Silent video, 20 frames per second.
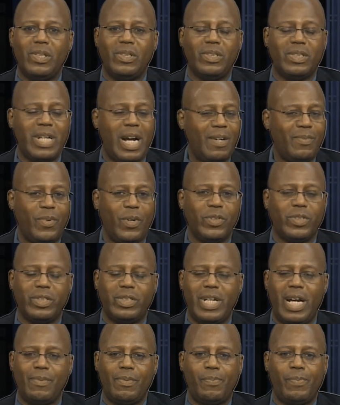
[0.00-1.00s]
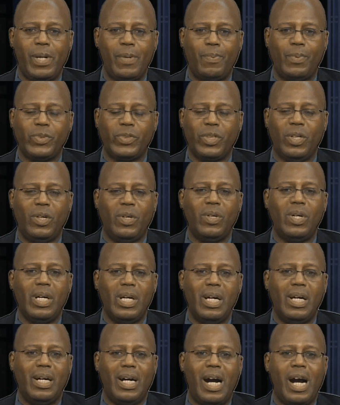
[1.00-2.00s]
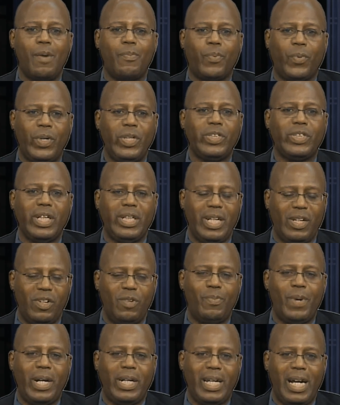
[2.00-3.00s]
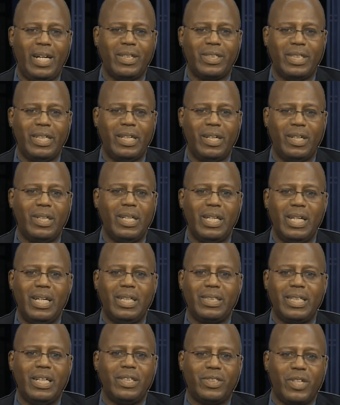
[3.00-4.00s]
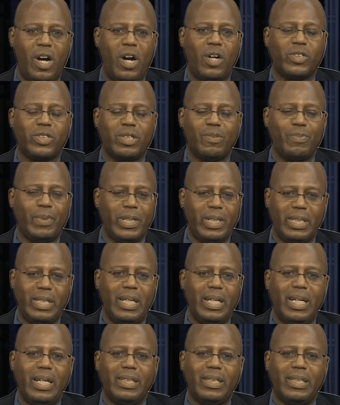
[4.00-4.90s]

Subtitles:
diverse type of people. So I appreciate everybody out there that talks to me,